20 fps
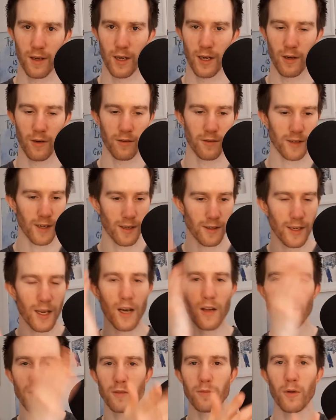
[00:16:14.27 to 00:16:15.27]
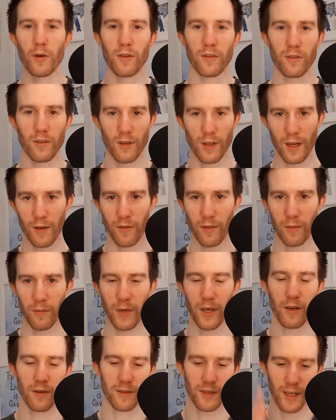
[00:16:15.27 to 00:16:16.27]
It'll say, tell this person you love them.
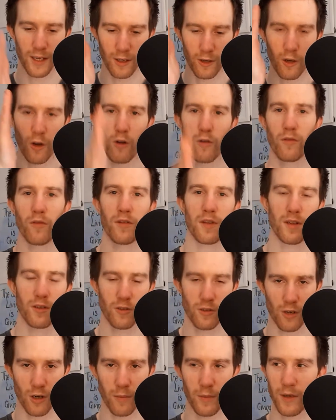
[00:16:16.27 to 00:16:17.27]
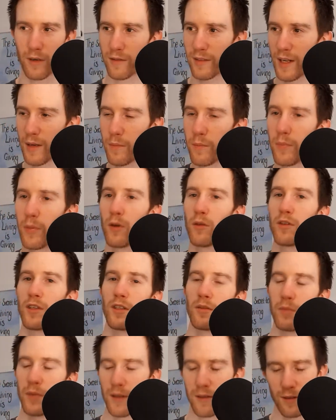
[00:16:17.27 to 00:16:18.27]
It'll say, go for this job. It'll say, build
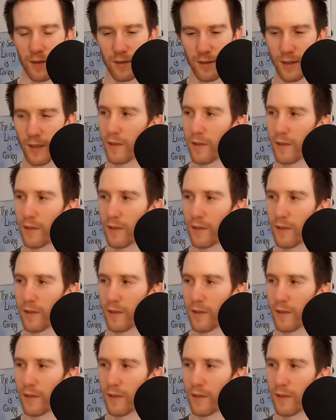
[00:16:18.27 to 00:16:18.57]
this business.